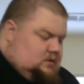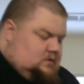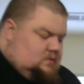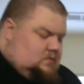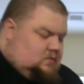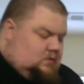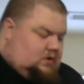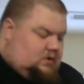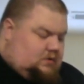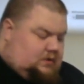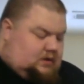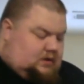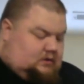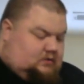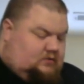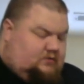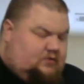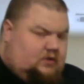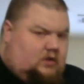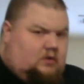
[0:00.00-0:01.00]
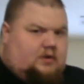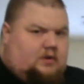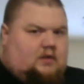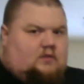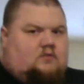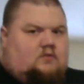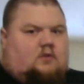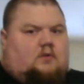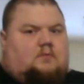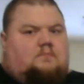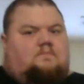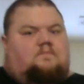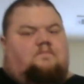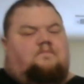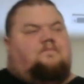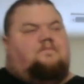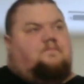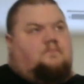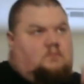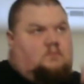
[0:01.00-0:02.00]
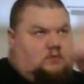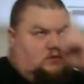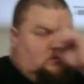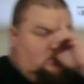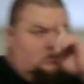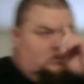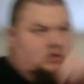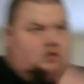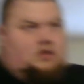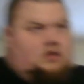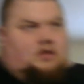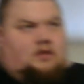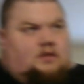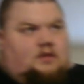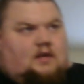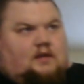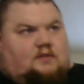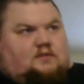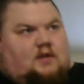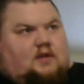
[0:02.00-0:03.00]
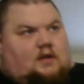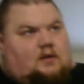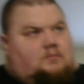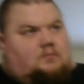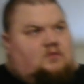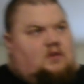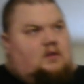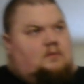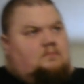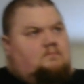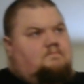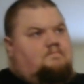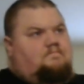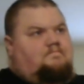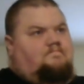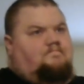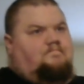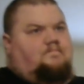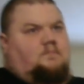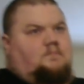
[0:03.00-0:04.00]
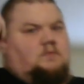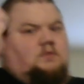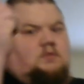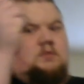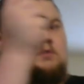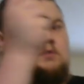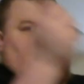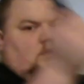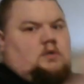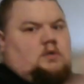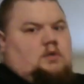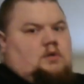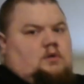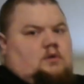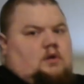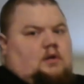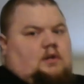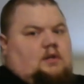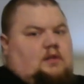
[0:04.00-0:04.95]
we're going into flow again. So that attack comes in, cutting